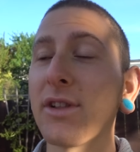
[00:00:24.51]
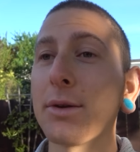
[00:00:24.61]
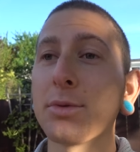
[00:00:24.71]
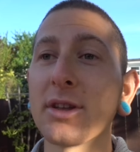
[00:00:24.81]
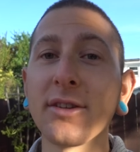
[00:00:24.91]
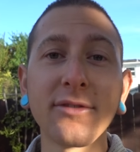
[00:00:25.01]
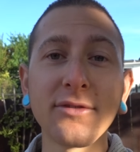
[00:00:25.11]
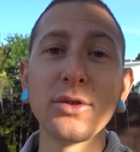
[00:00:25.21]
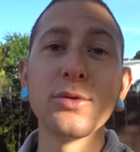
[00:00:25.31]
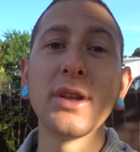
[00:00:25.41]
like within a
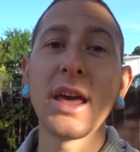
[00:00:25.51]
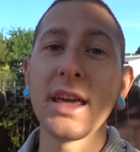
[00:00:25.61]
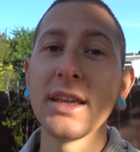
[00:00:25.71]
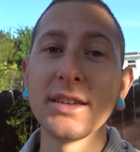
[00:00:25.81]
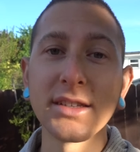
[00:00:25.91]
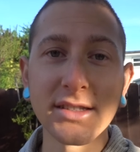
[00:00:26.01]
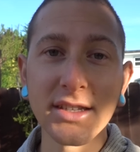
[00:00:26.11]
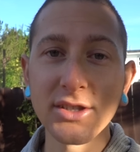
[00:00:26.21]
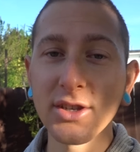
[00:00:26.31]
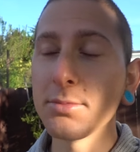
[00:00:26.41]
few day
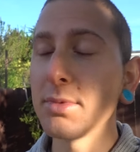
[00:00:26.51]
decision